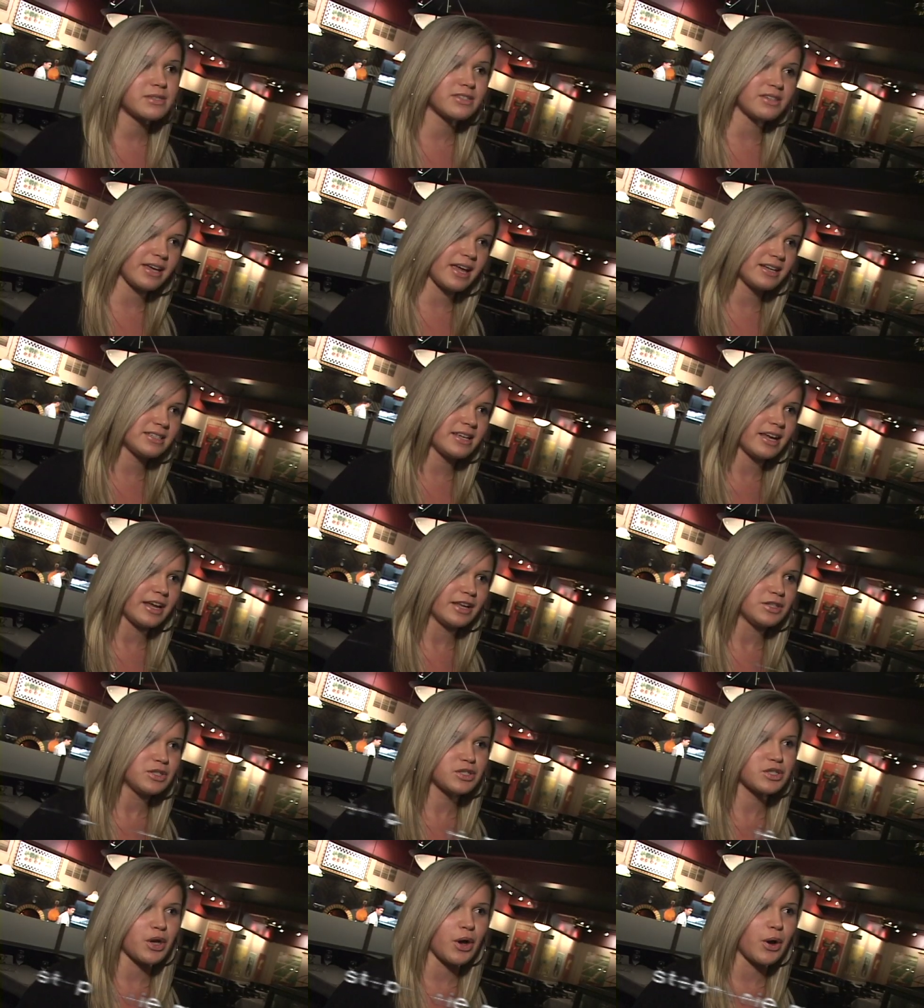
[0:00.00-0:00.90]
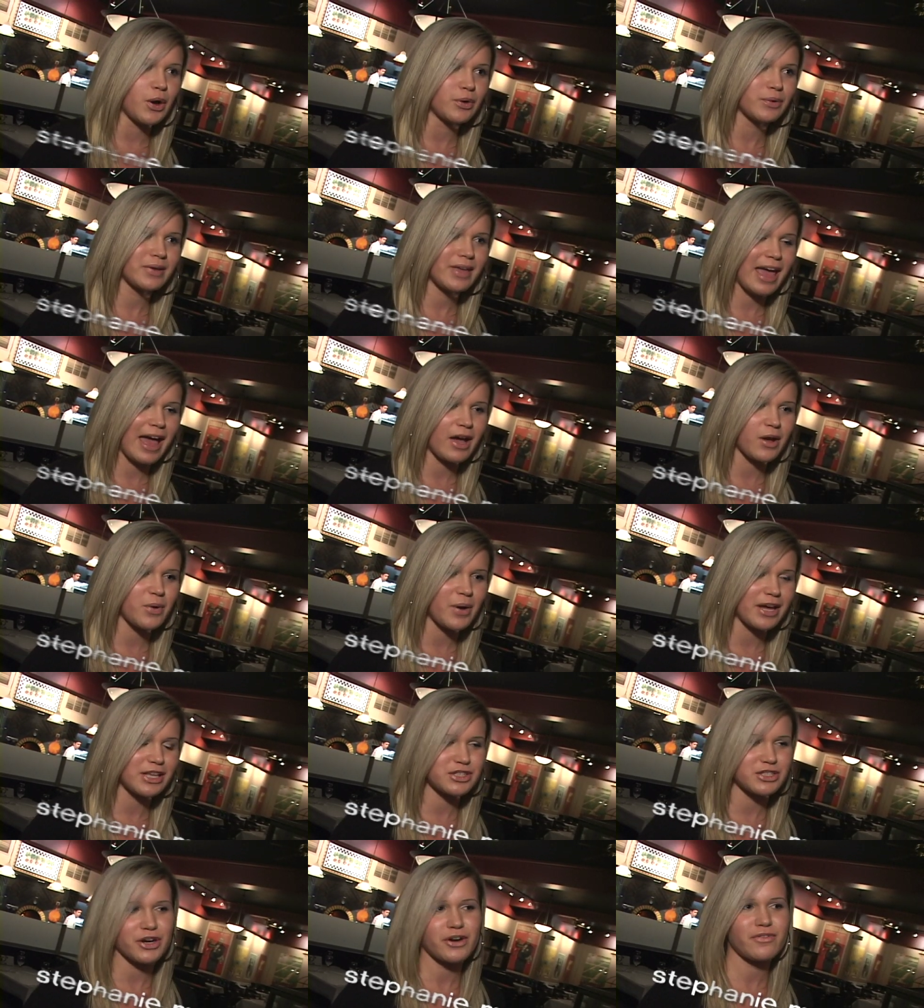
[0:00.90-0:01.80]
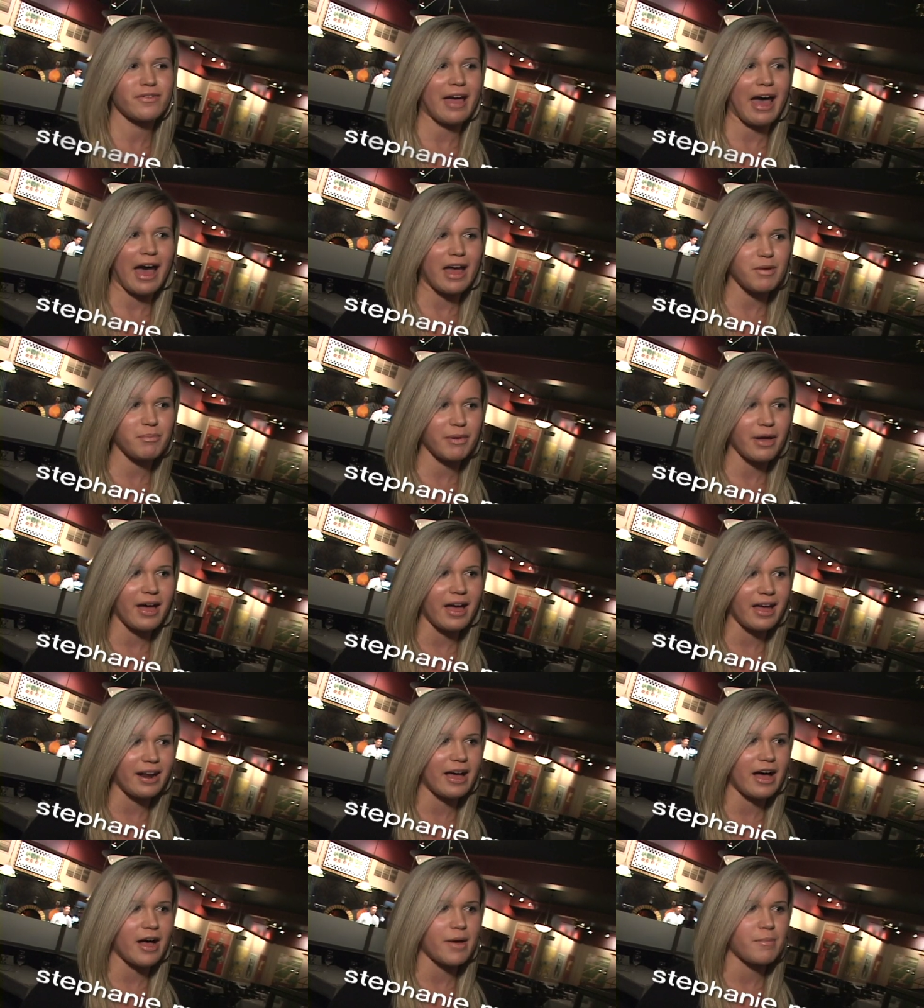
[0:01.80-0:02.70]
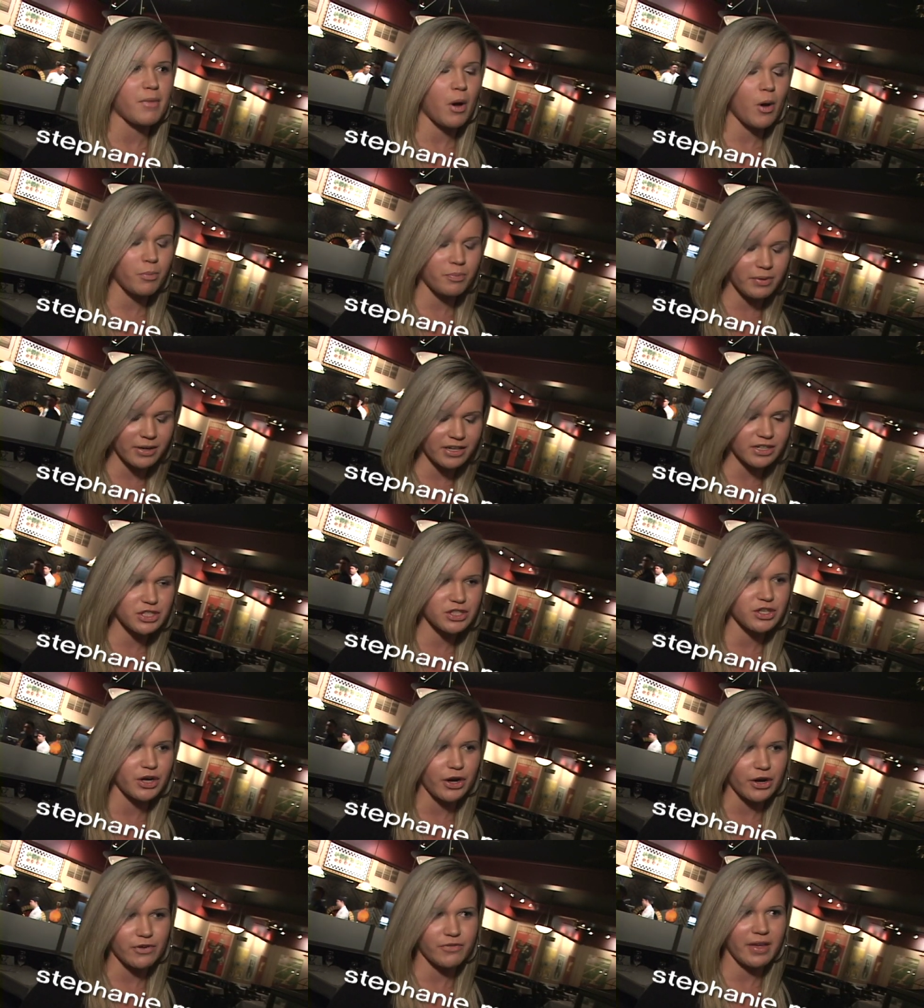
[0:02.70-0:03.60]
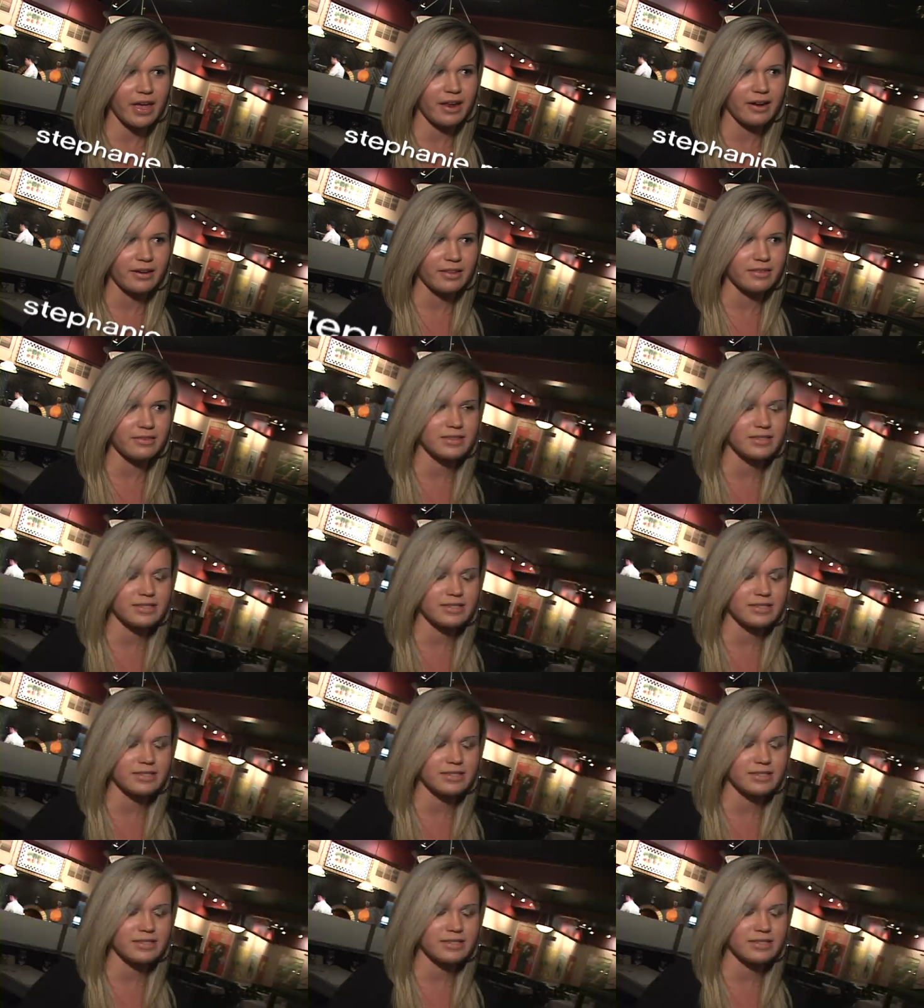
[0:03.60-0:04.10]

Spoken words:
still 18, so can't quite serve yet, but I'm hoping to serve in